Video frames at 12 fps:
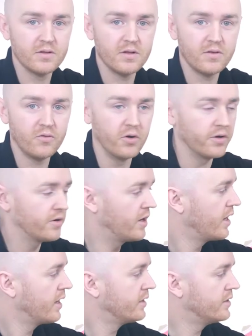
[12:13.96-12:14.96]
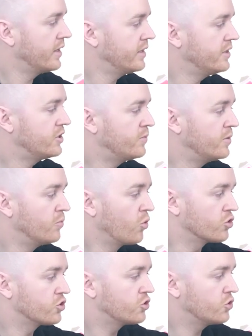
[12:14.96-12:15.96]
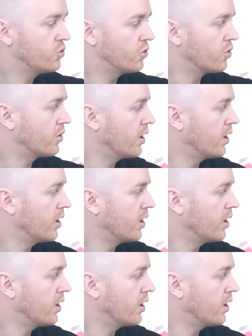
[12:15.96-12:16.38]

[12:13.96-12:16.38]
right? They need to be more sure